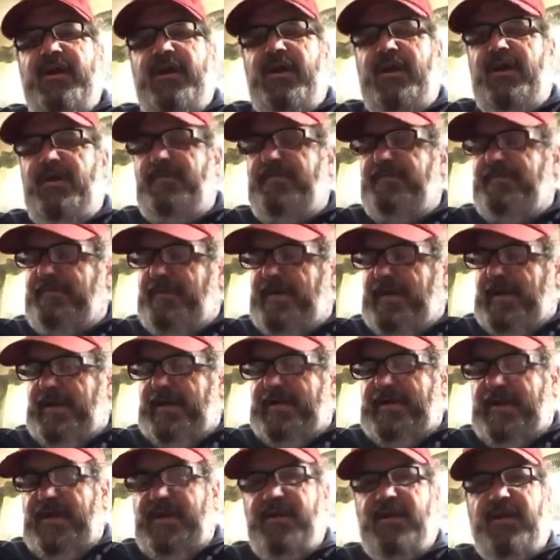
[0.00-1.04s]
of
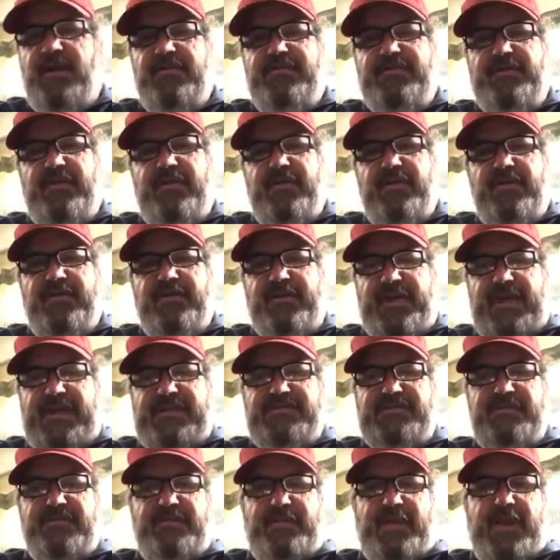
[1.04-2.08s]
uh, King Arthur and the
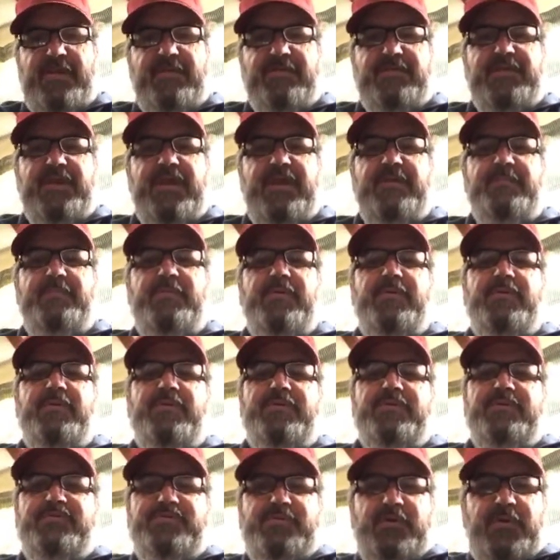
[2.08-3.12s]
Knights of the Round
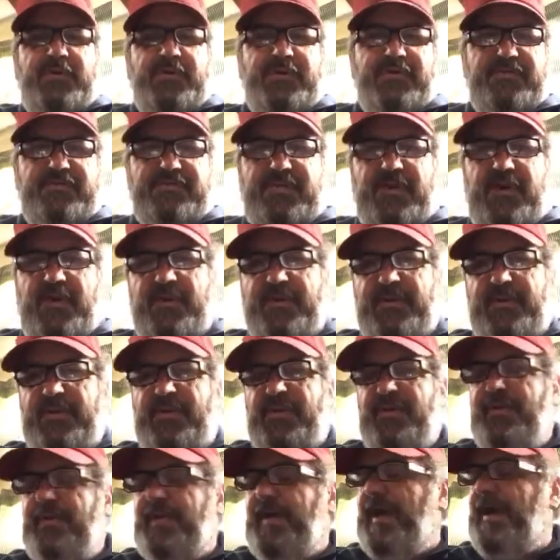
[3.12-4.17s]
Table and the Sword and the Stone and
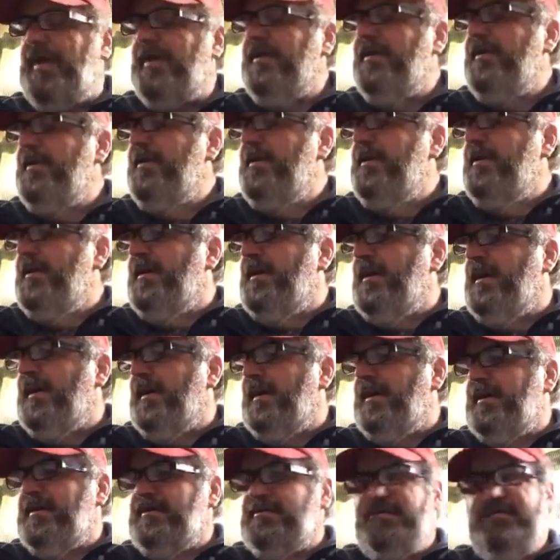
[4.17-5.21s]
all that.
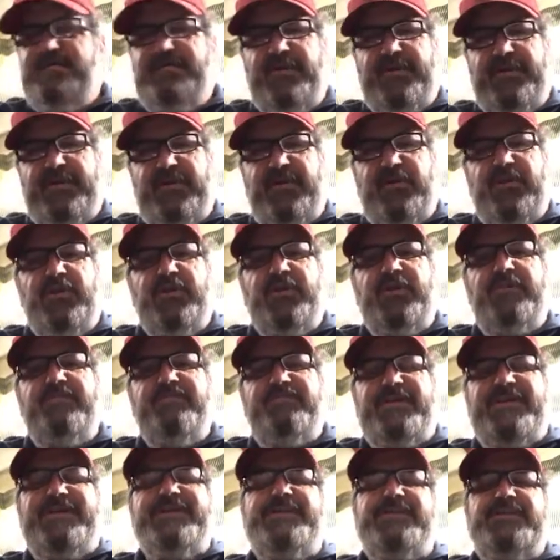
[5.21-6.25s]
Uh, it's a very early
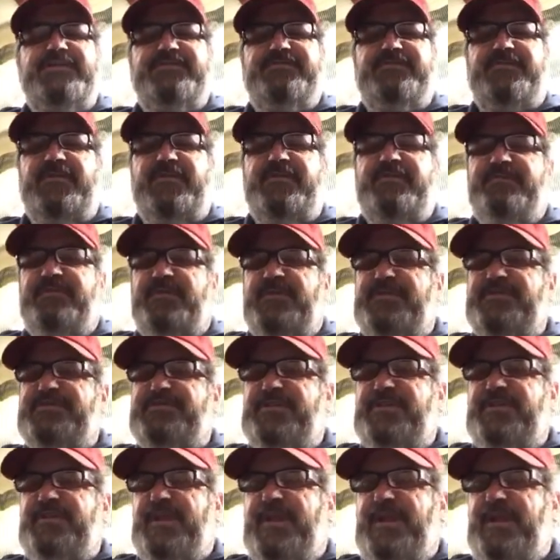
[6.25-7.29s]
vintage ver
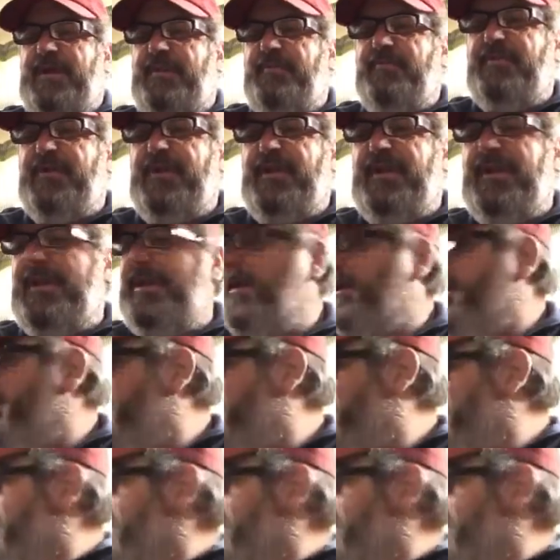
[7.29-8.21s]
version that I'm reading.